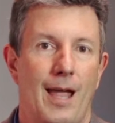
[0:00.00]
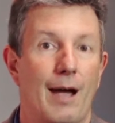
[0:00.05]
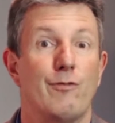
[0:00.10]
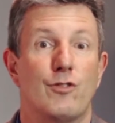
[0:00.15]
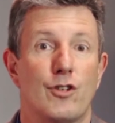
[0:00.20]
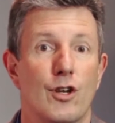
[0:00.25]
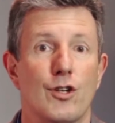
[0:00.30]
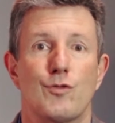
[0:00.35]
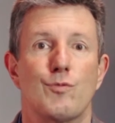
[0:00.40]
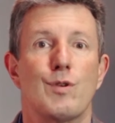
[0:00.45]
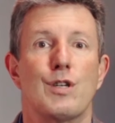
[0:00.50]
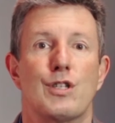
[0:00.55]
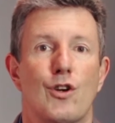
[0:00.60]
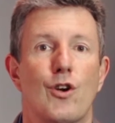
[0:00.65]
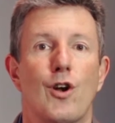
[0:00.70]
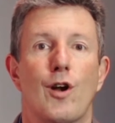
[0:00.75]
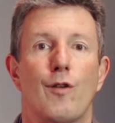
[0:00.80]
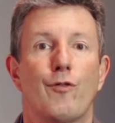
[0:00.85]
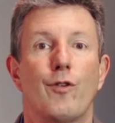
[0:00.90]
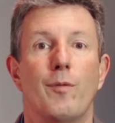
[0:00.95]
I've just
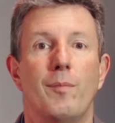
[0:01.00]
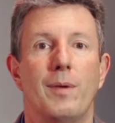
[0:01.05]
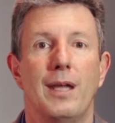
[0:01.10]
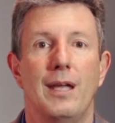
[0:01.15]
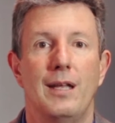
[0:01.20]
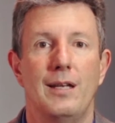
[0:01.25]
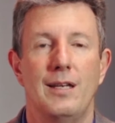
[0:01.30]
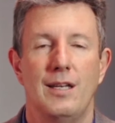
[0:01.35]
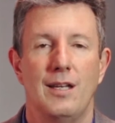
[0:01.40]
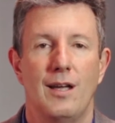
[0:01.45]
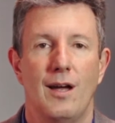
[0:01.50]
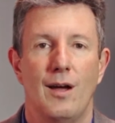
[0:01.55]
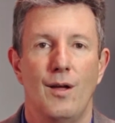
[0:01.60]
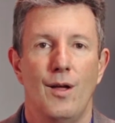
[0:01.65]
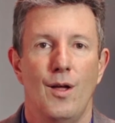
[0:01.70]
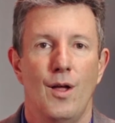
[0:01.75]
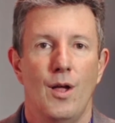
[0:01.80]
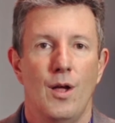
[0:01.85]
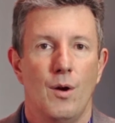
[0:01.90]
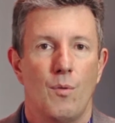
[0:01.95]
returned from India,
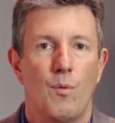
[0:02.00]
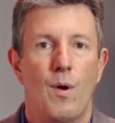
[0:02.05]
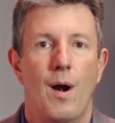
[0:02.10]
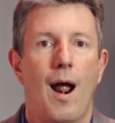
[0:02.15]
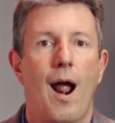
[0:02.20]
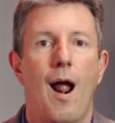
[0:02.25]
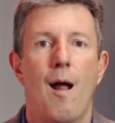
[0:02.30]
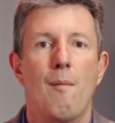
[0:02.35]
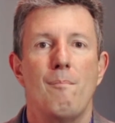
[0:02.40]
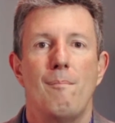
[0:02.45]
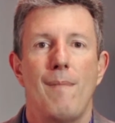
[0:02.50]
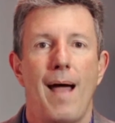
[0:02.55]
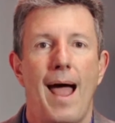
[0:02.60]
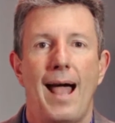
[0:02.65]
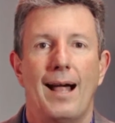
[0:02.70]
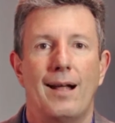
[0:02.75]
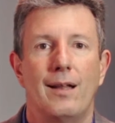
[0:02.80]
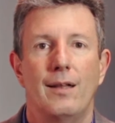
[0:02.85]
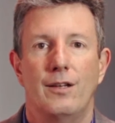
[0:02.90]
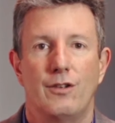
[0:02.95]
where our
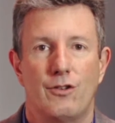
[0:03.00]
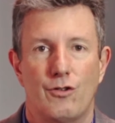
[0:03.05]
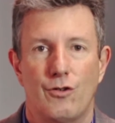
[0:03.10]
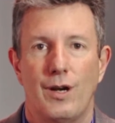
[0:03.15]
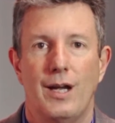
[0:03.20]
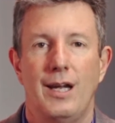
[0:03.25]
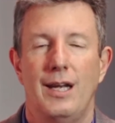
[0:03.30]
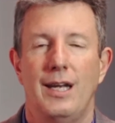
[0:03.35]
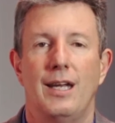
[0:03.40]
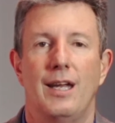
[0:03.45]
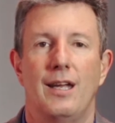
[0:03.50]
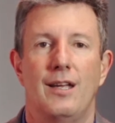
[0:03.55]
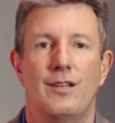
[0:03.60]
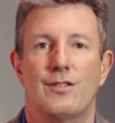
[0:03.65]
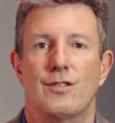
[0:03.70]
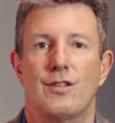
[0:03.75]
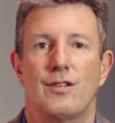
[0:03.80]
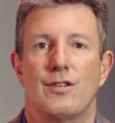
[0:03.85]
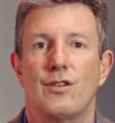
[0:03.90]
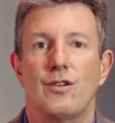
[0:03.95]
Macklin Training
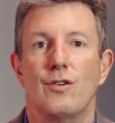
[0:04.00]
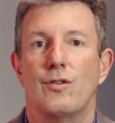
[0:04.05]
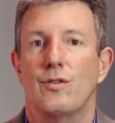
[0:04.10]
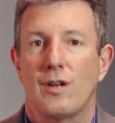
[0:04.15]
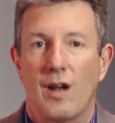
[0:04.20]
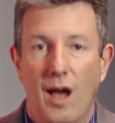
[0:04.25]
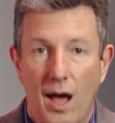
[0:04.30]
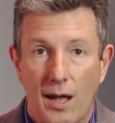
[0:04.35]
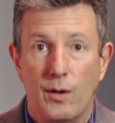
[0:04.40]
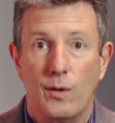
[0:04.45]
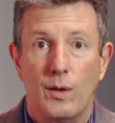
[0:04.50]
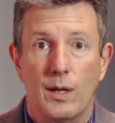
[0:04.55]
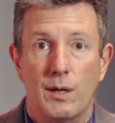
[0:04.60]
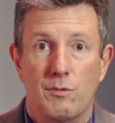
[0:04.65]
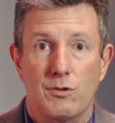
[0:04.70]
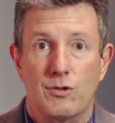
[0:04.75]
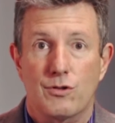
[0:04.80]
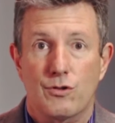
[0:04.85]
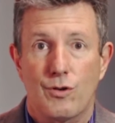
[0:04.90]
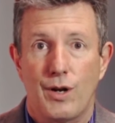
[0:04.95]
Institute not only
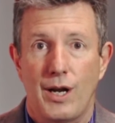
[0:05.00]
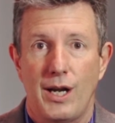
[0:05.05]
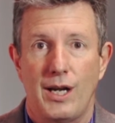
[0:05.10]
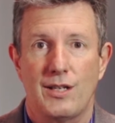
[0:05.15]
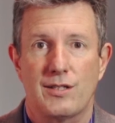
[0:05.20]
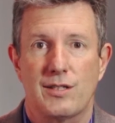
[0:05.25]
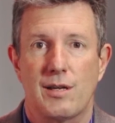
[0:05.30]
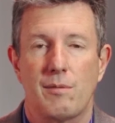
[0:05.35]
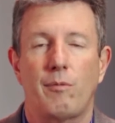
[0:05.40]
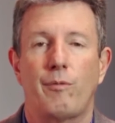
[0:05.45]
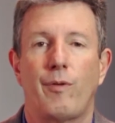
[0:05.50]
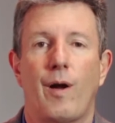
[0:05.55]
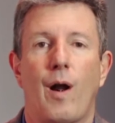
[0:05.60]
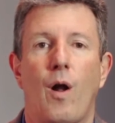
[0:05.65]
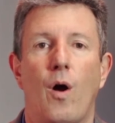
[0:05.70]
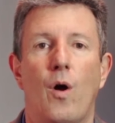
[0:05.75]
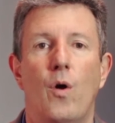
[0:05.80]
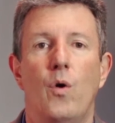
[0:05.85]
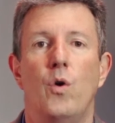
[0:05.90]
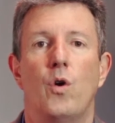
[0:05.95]
was training some of
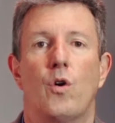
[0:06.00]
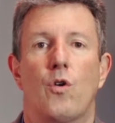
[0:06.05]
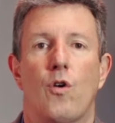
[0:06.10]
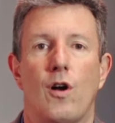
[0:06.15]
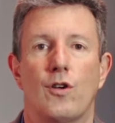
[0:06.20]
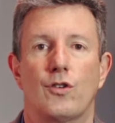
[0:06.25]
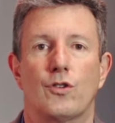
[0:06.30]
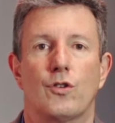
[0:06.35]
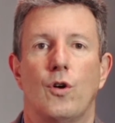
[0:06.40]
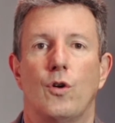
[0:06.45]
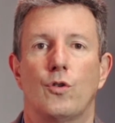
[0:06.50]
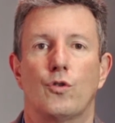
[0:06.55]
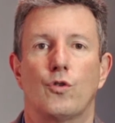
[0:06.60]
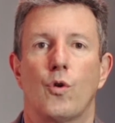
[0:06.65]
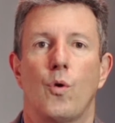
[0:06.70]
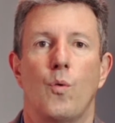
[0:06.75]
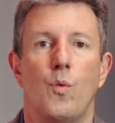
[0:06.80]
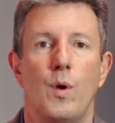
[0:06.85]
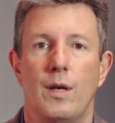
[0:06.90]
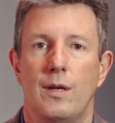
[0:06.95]
our own cross
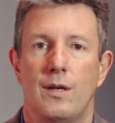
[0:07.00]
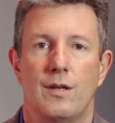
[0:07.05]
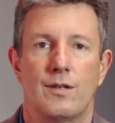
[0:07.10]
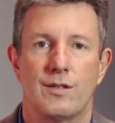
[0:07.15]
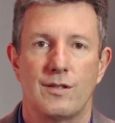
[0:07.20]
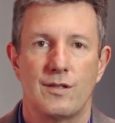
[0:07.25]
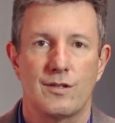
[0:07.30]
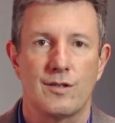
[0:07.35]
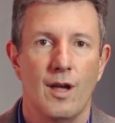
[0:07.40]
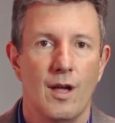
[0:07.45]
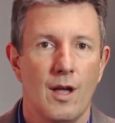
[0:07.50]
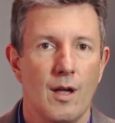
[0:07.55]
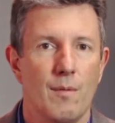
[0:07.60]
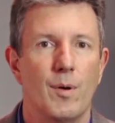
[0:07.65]
cultural witnesses,